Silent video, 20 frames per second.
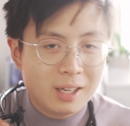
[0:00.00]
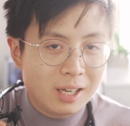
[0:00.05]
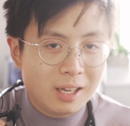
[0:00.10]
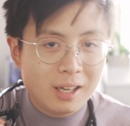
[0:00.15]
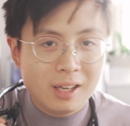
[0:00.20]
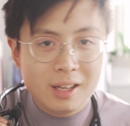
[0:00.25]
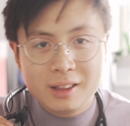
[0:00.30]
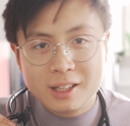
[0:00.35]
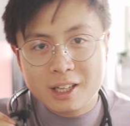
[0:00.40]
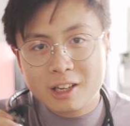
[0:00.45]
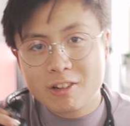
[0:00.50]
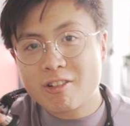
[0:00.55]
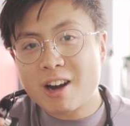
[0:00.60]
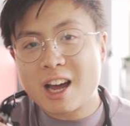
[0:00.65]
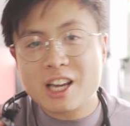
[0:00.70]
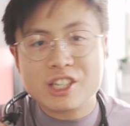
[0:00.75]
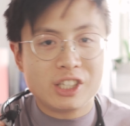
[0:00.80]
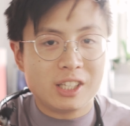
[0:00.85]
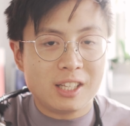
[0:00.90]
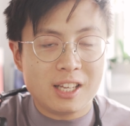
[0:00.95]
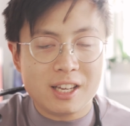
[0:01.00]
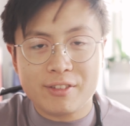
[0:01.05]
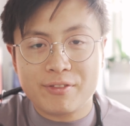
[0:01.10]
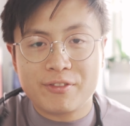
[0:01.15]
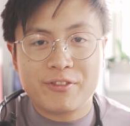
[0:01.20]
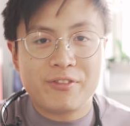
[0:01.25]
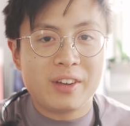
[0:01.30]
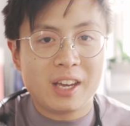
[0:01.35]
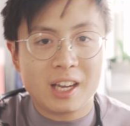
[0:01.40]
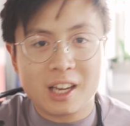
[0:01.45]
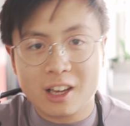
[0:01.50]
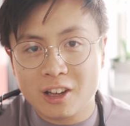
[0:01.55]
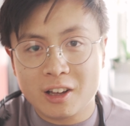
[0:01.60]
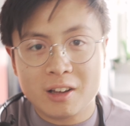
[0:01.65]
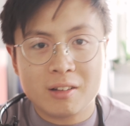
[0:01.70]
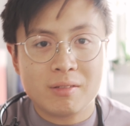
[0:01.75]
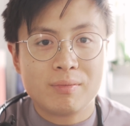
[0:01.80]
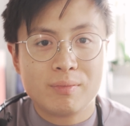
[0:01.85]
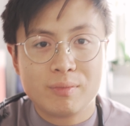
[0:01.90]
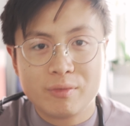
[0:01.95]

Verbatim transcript: and then gradually figure